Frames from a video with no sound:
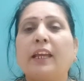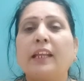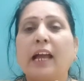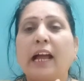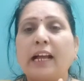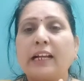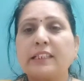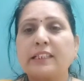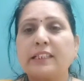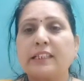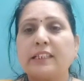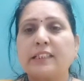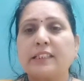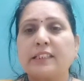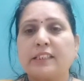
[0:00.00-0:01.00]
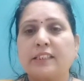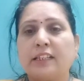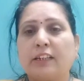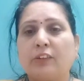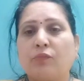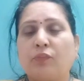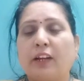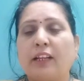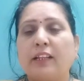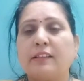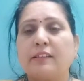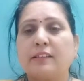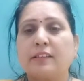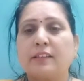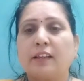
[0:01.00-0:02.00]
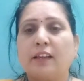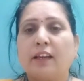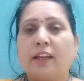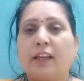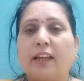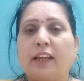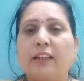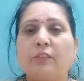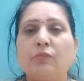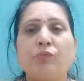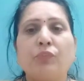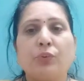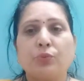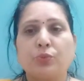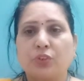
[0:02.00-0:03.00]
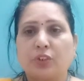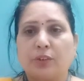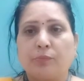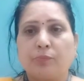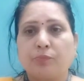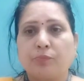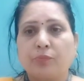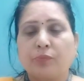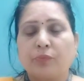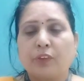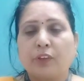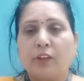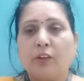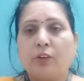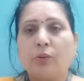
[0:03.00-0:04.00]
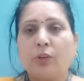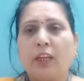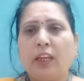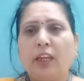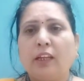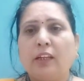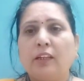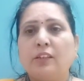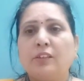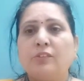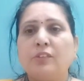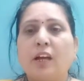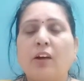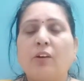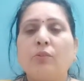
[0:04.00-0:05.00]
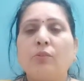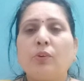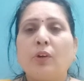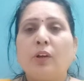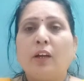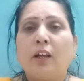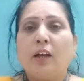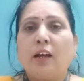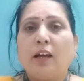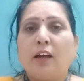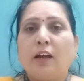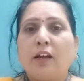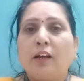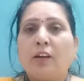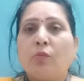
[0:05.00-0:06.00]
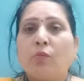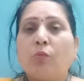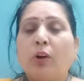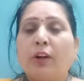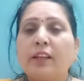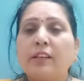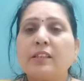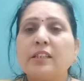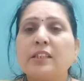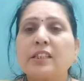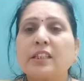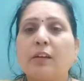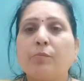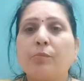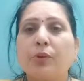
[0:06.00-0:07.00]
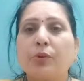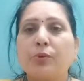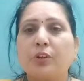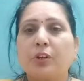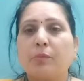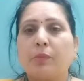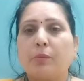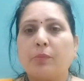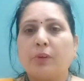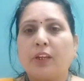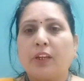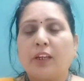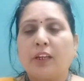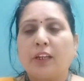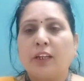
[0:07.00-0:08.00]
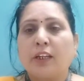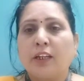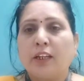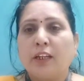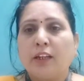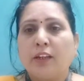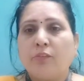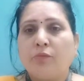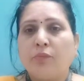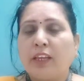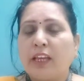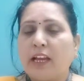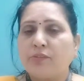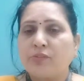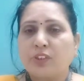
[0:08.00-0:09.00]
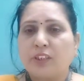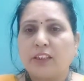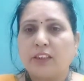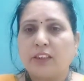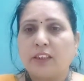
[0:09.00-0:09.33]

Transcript: access that files in future. Okay. Now, what is this computer memory? We have seen